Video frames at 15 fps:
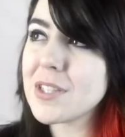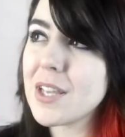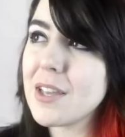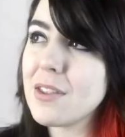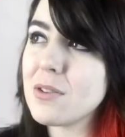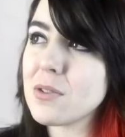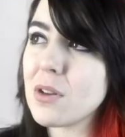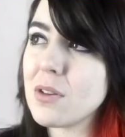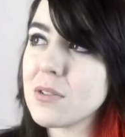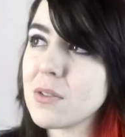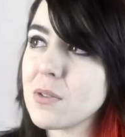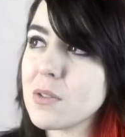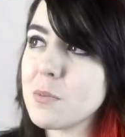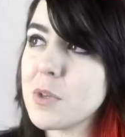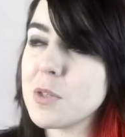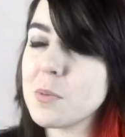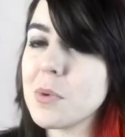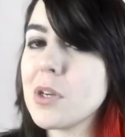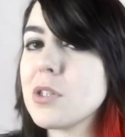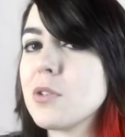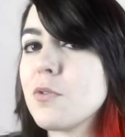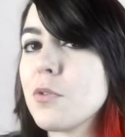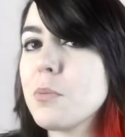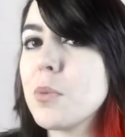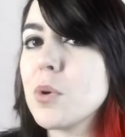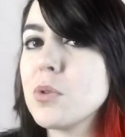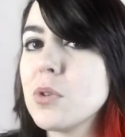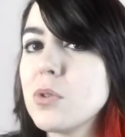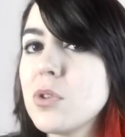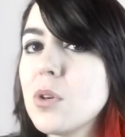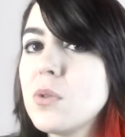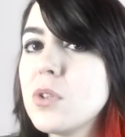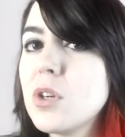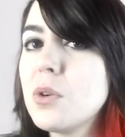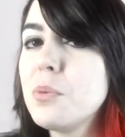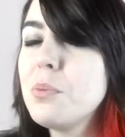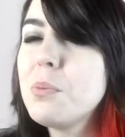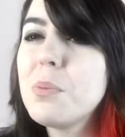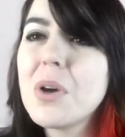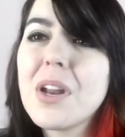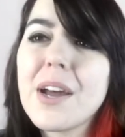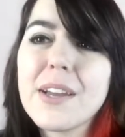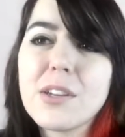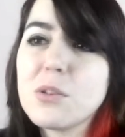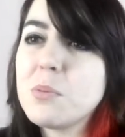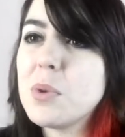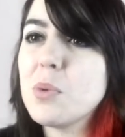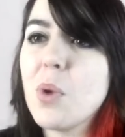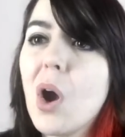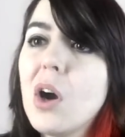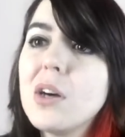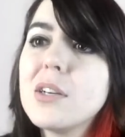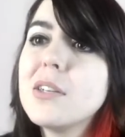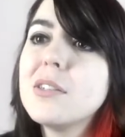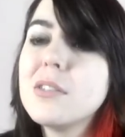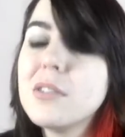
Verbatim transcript: to say there's also some inspiration from Mojo Jojo, but I could be wrong.